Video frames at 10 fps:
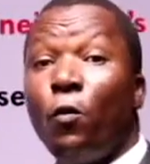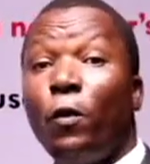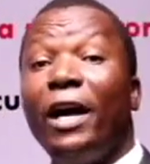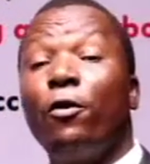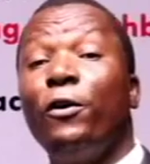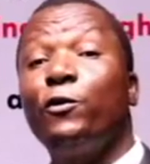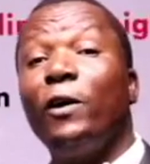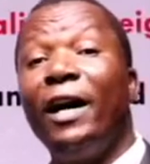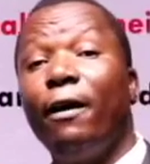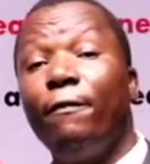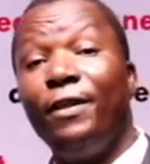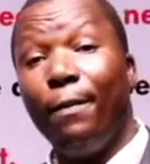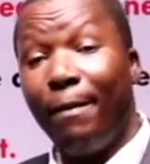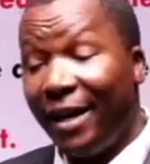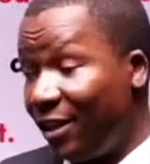we are going to have the
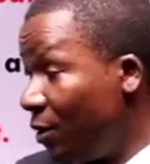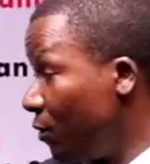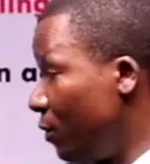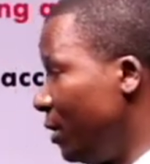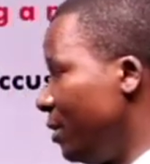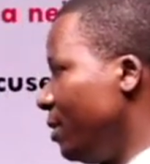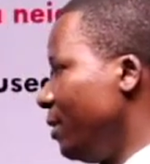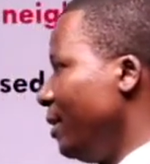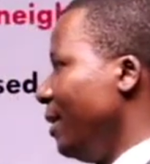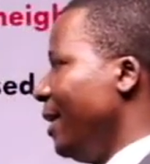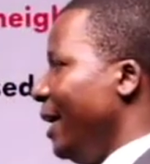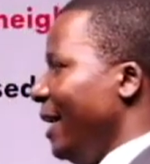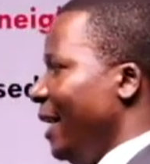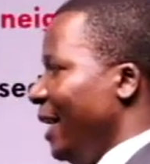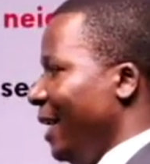magistrates.
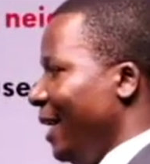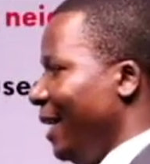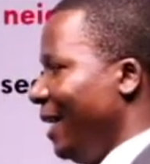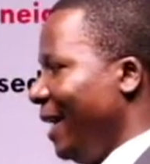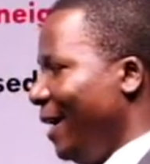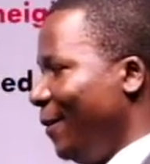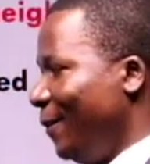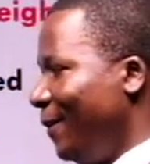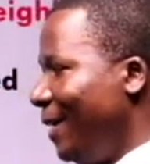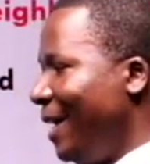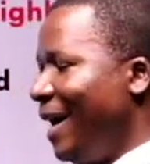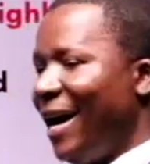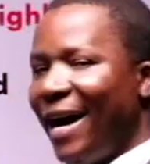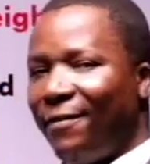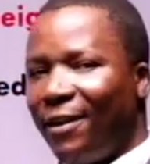Now,
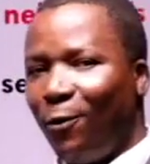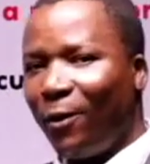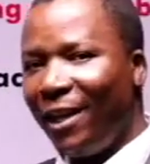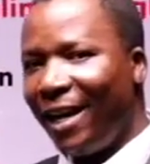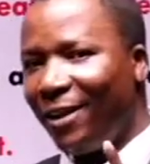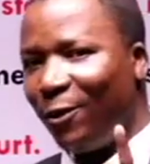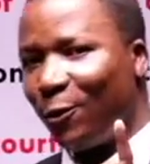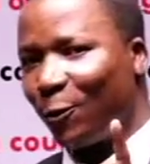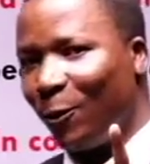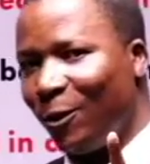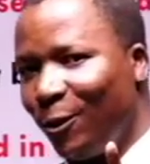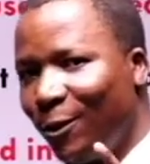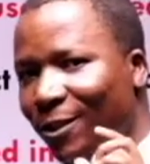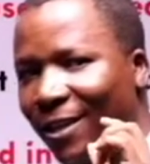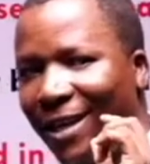after looking at those
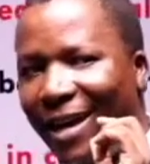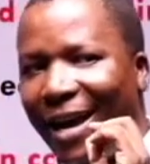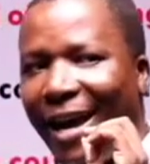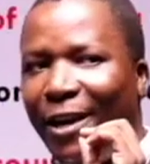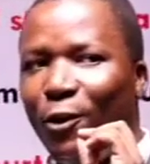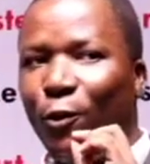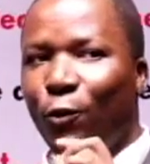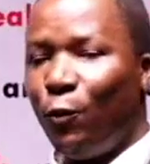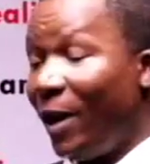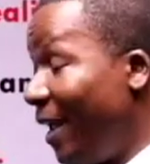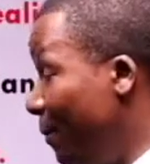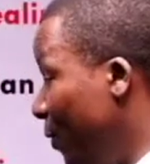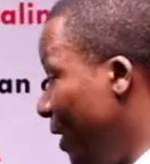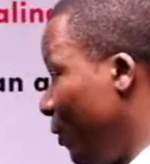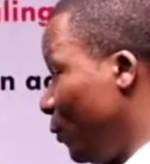questions, I know you are able
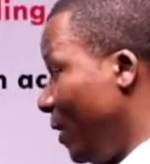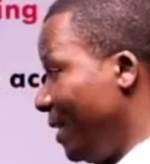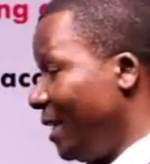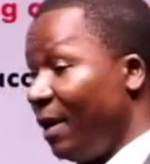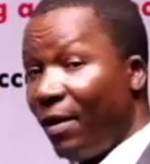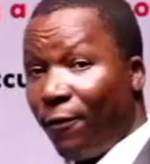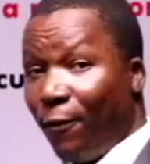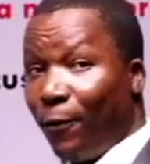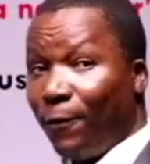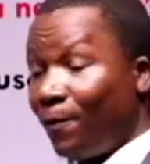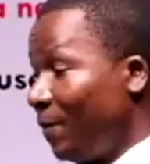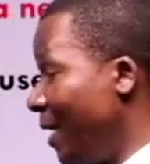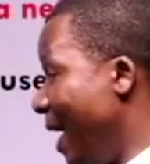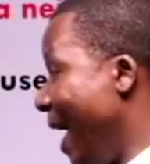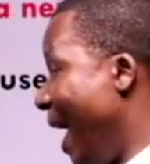now to answer. Number 4,
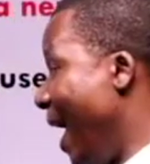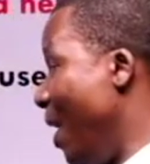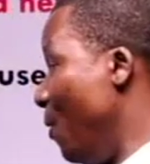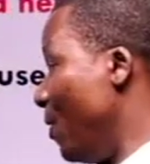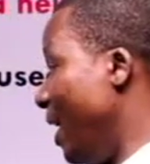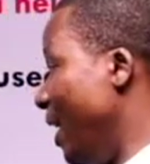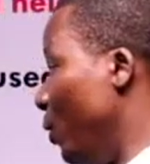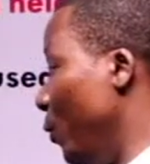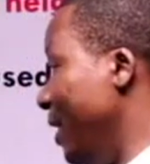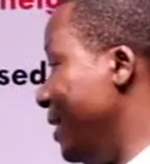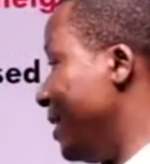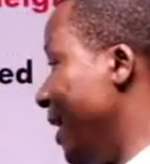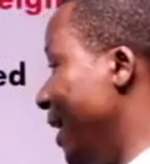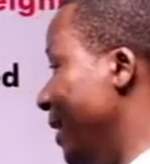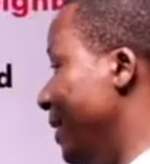how can we
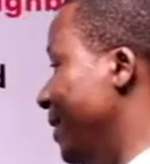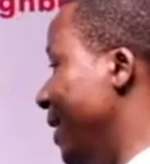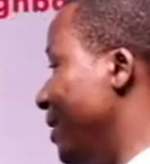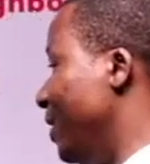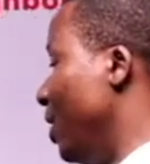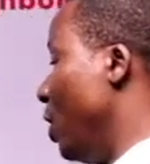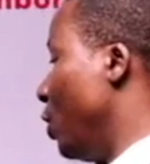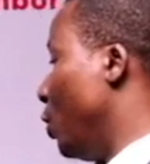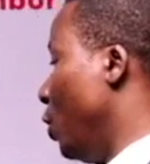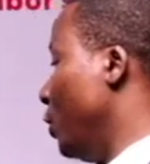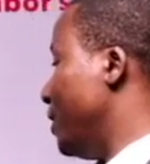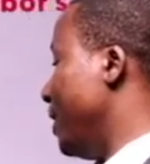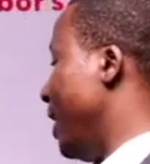tell that courts